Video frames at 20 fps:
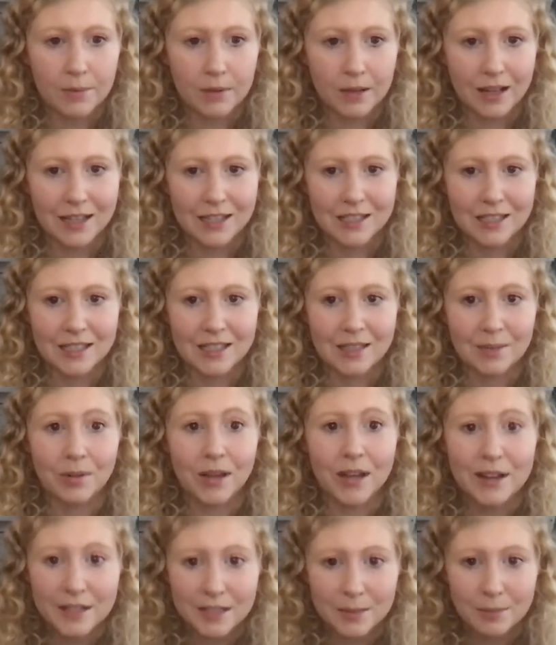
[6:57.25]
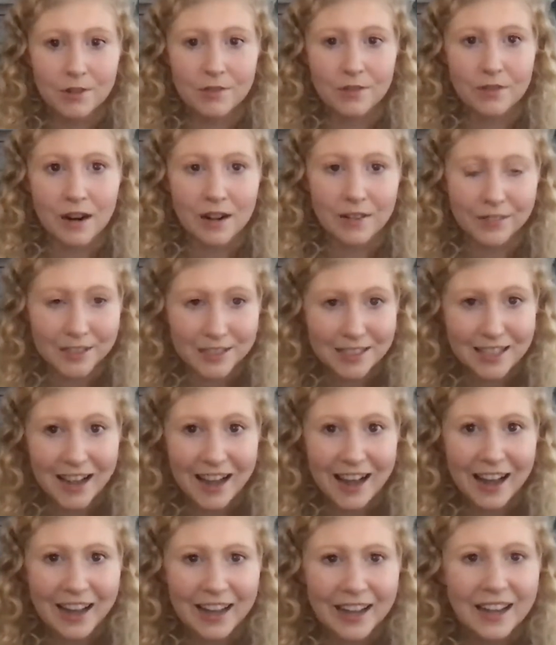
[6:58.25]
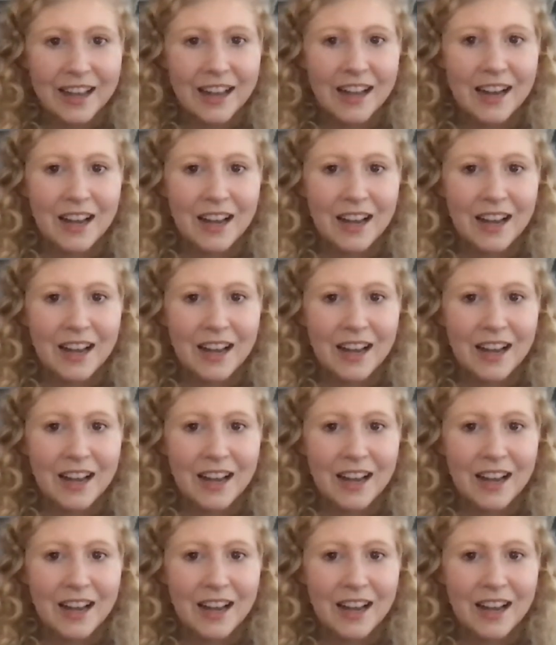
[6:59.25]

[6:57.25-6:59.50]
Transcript: Because as the planets move around the sky,